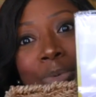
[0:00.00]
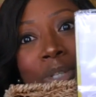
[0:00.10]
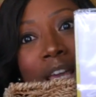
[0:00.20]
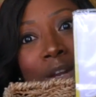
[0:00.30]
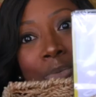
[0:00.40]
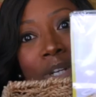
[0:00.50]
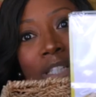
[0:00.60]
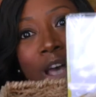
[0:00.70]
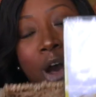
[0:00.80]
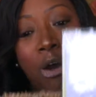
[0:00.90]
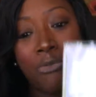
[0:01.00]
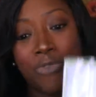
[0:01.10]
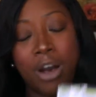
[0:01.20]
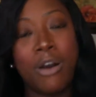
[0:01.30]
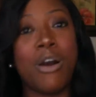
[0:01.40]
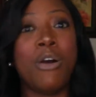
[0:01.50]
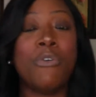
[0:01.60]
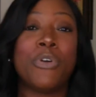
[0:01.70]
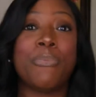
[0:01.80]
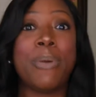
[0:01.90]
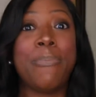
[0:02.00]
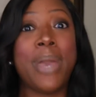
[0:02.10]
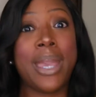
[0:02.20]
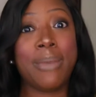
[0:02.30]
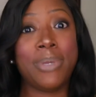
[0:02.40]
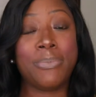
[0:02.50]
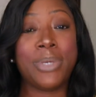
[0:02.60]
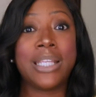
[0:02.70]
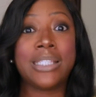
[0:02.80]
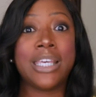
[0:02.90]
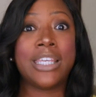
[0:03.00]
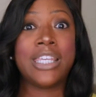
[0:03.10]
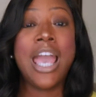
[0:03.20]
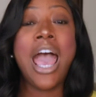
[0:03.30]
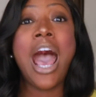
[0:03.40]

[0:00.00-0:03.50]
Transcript: which I don't want it to all fall over, but baby, when I tell you,